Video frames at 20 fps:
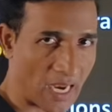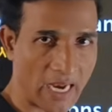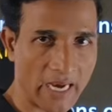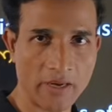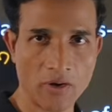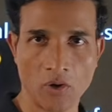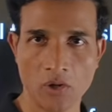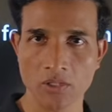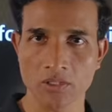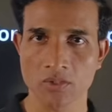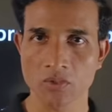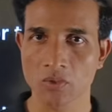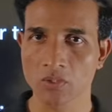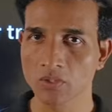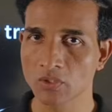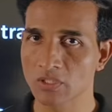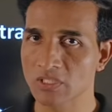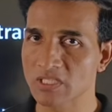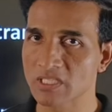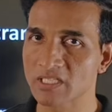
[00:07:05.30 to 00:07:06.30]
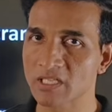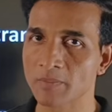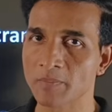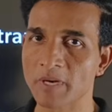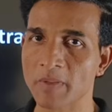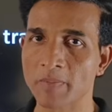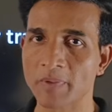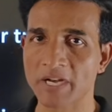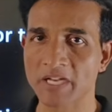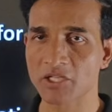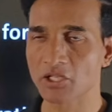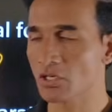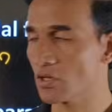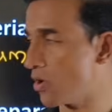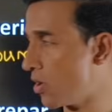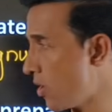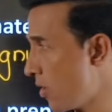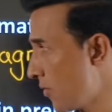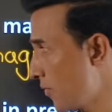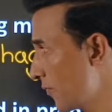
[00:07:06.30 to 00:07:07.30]
and also used in the preparation
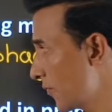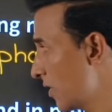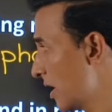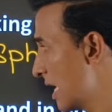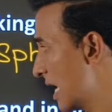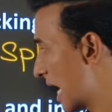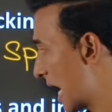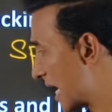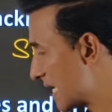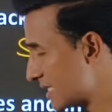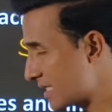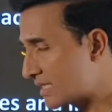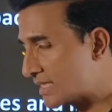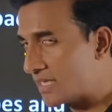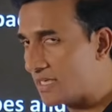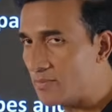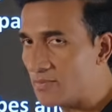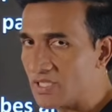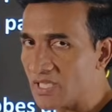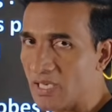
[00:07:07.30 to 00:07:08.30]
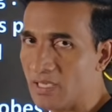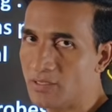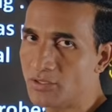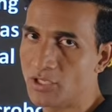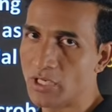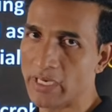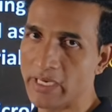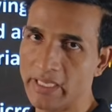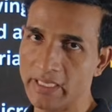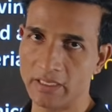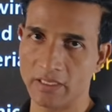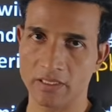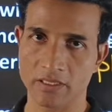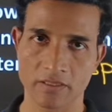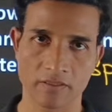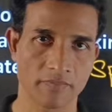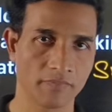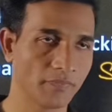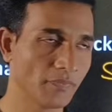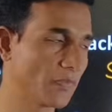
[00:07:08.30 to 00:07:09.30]
of ice creams and
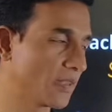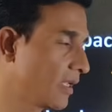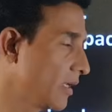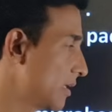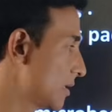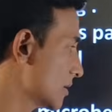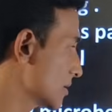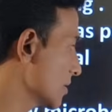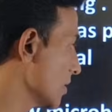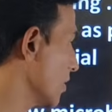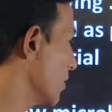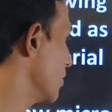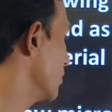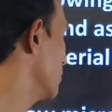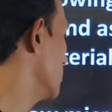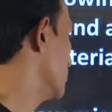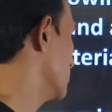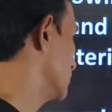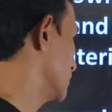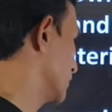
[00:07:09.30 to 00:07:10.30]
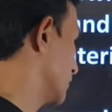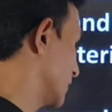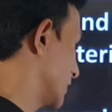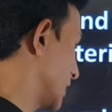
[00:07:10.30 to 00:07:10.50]
jellies. So